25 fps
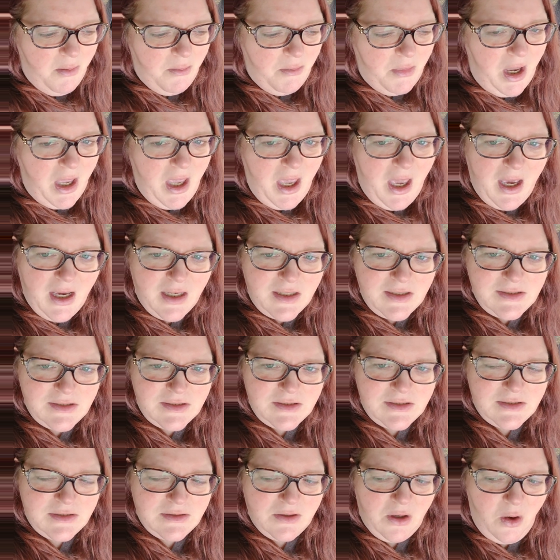my
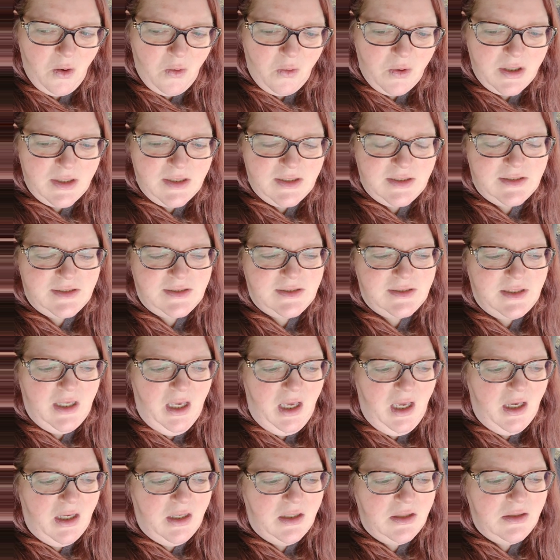ex always
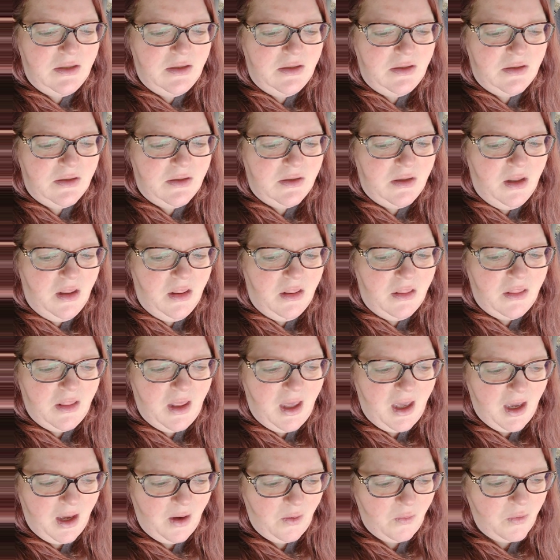said
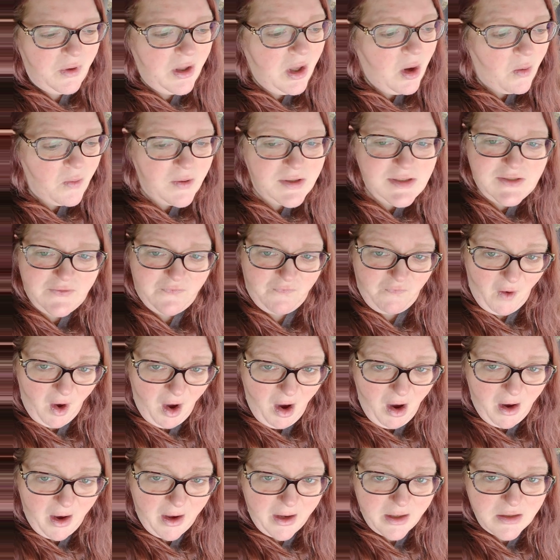that we always
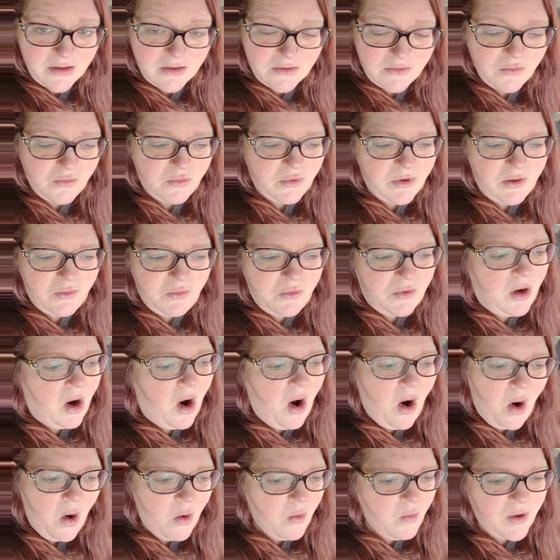fought. We were
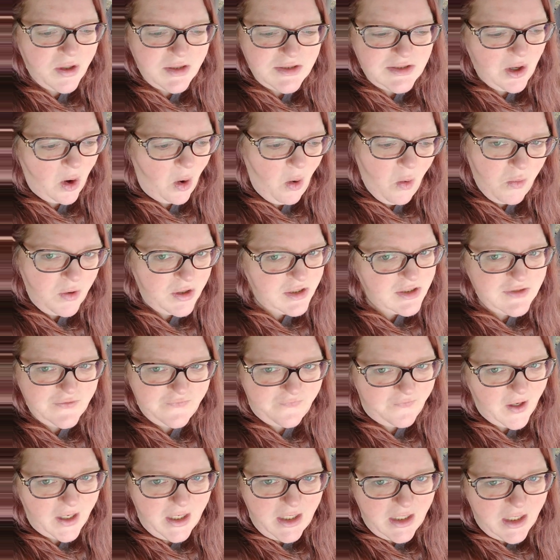always
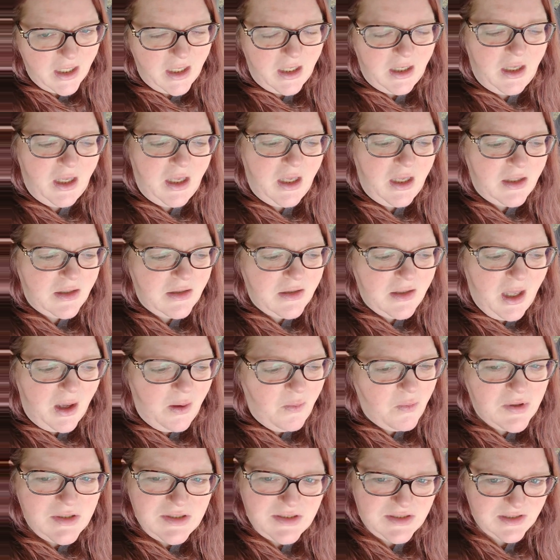fighting, and
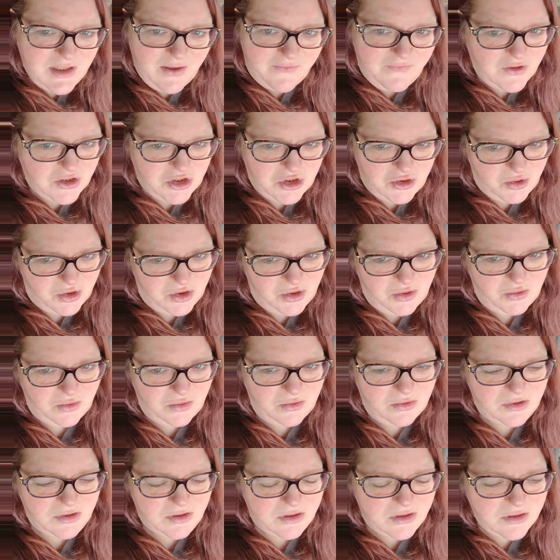that was never
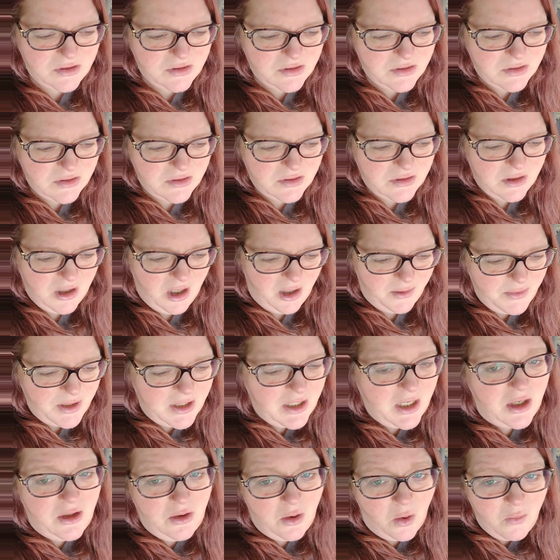true. I
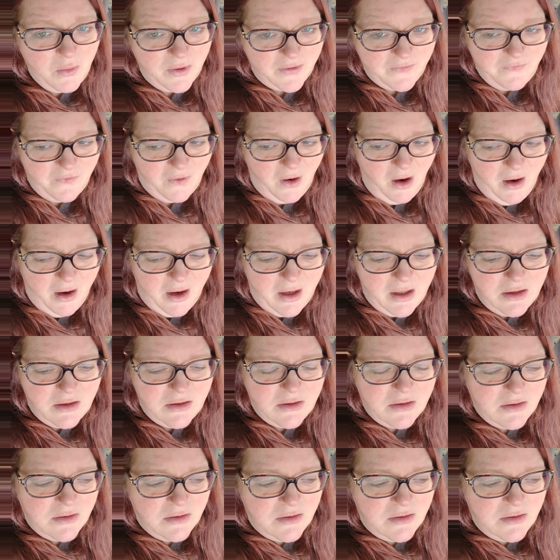mean, I know we fought.